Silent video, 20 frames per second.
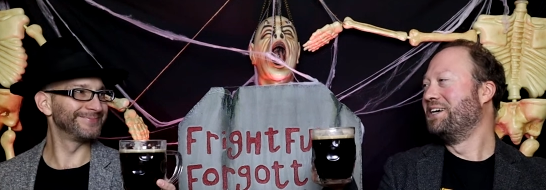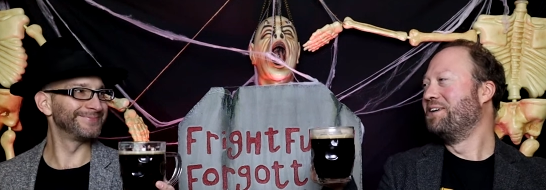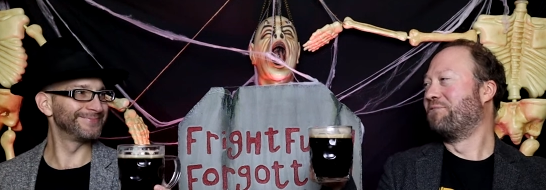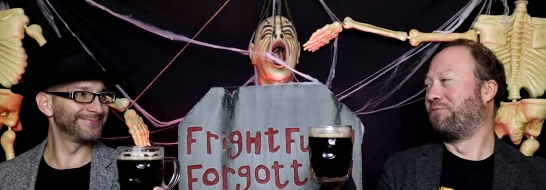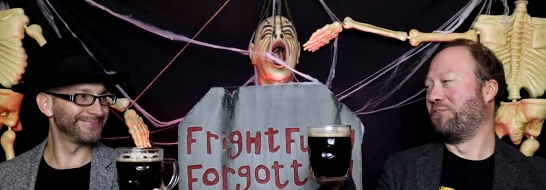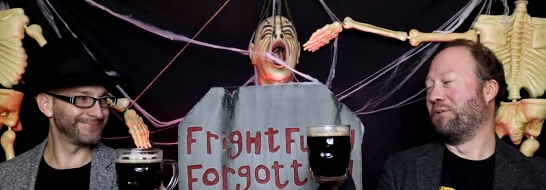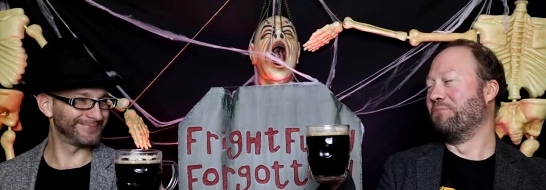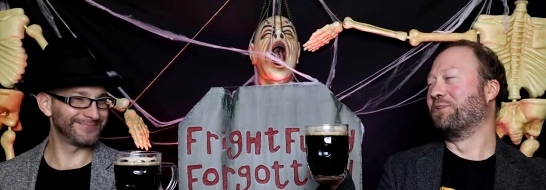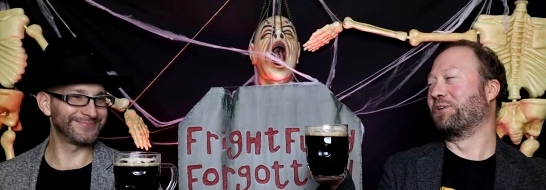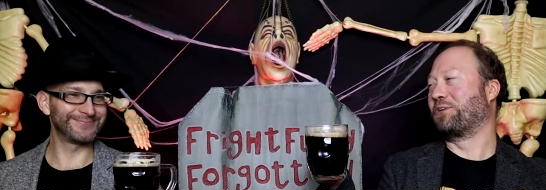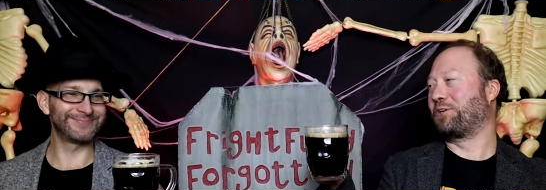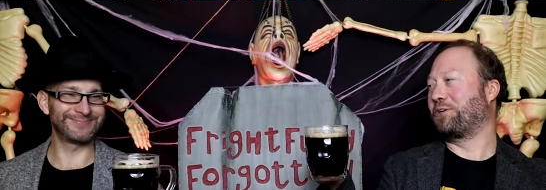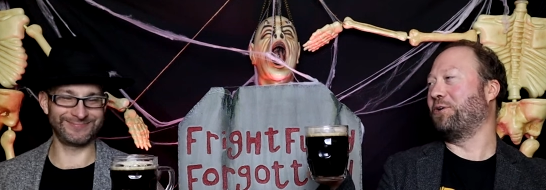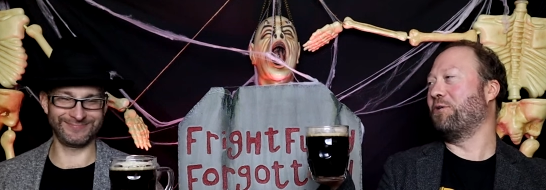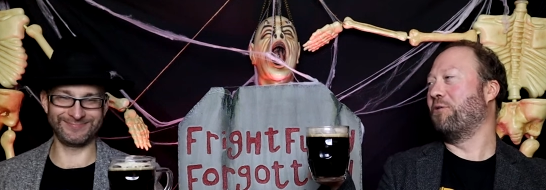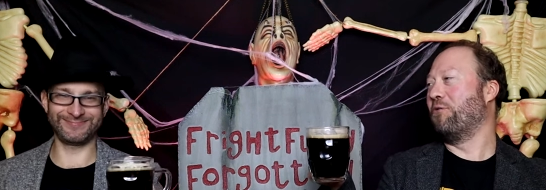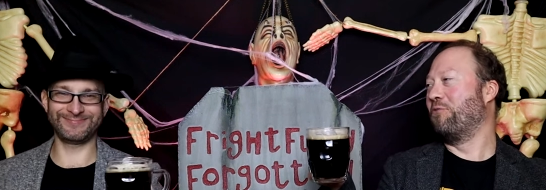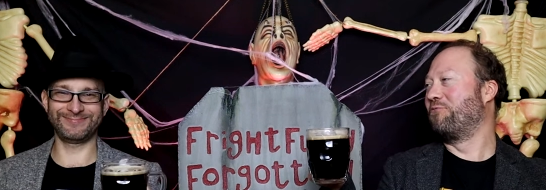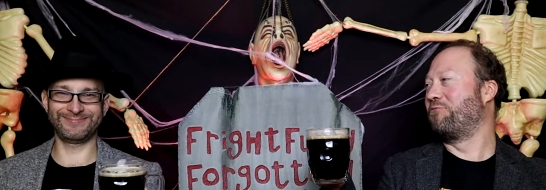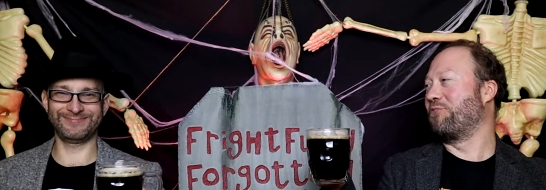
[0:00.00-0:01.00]
Speaker 1: from the
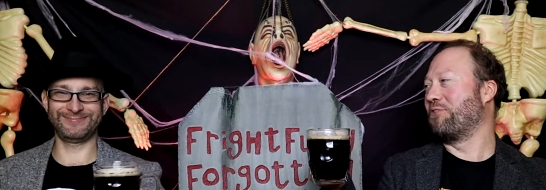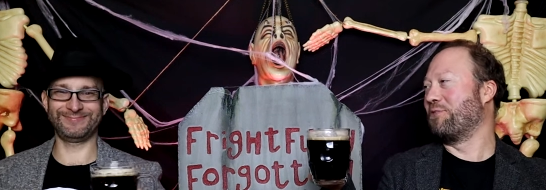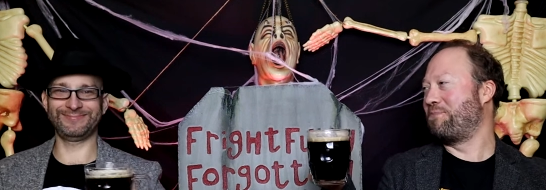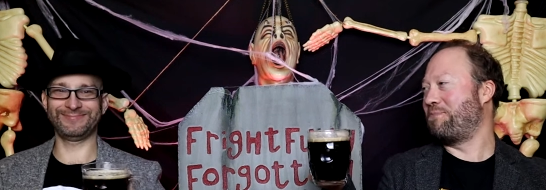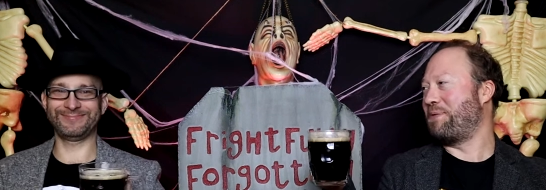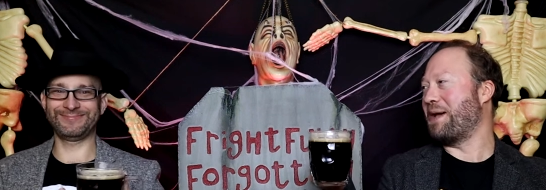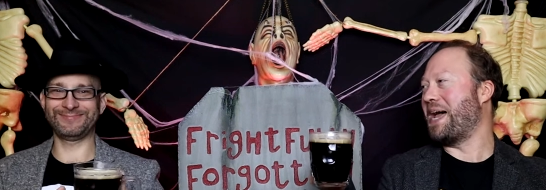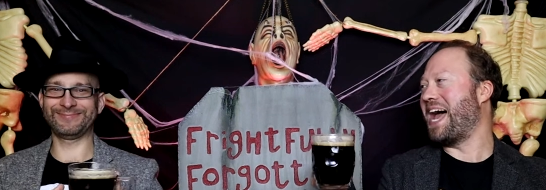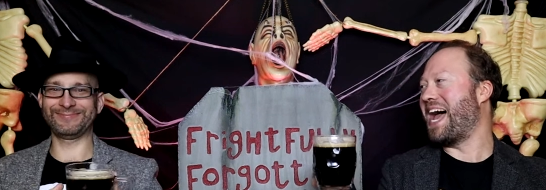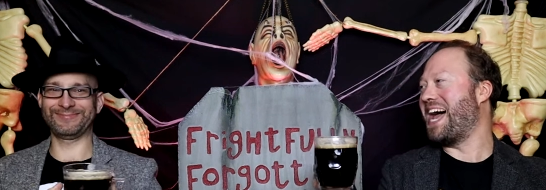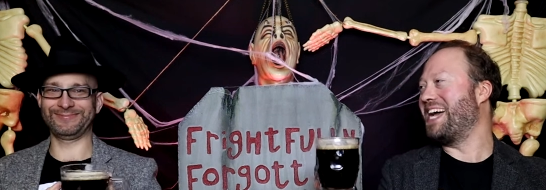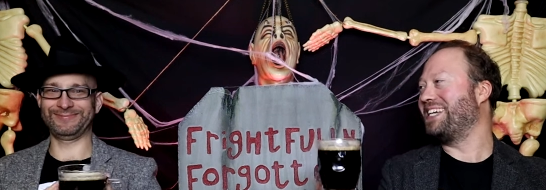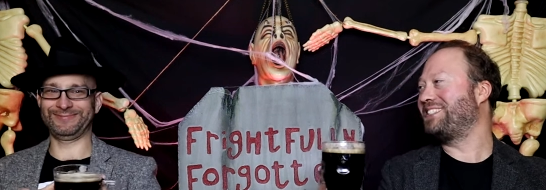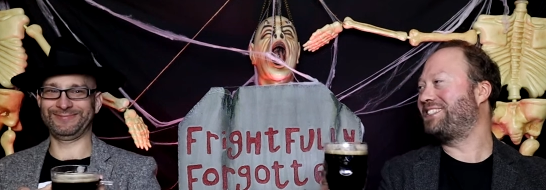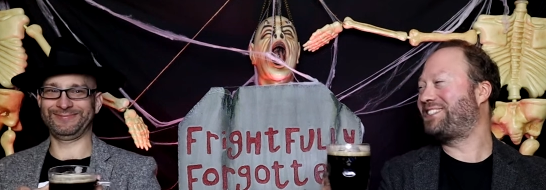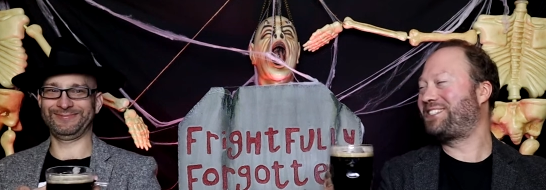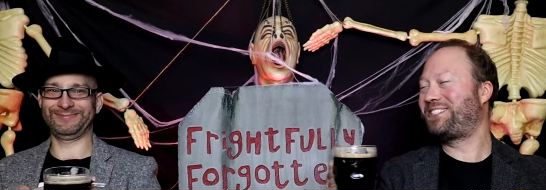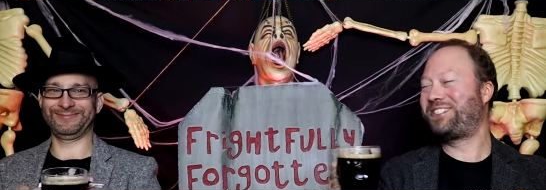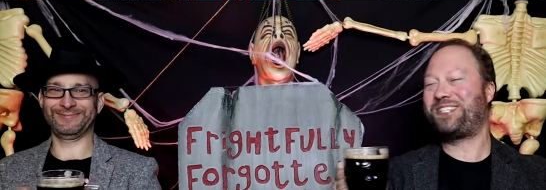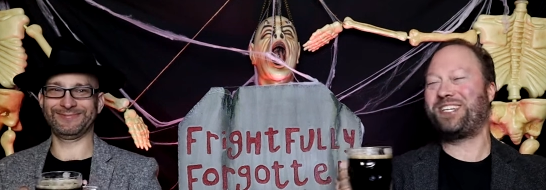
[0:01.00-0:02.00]
Clover
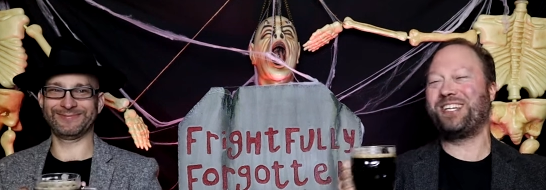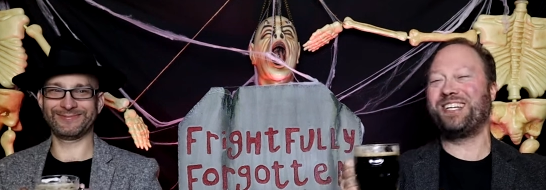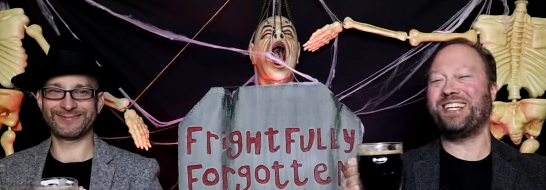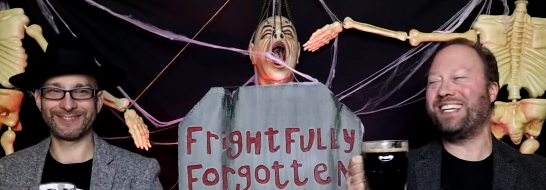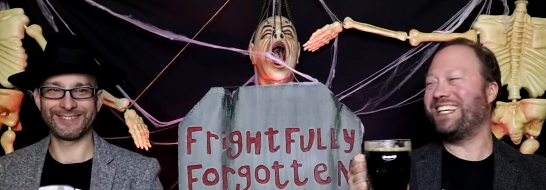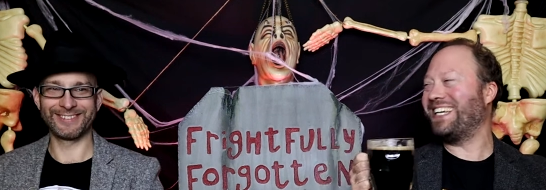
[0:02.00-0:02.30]
Patch.